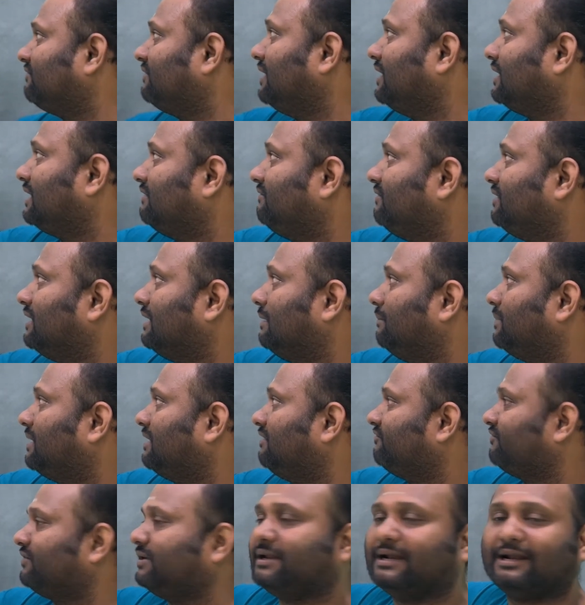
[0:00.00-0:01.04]
they are giving number of
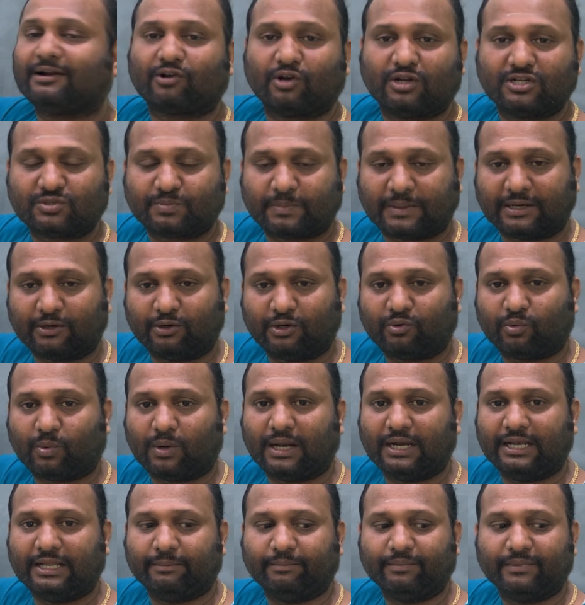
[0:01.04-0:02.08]
free electrons per unit
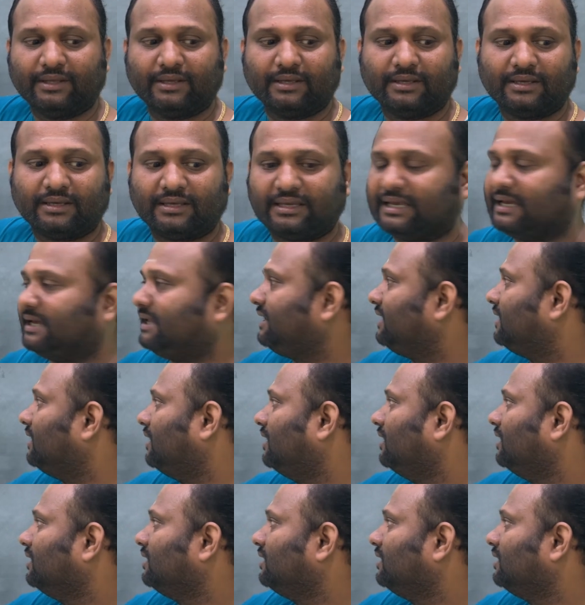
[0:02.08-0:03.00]
volume, area,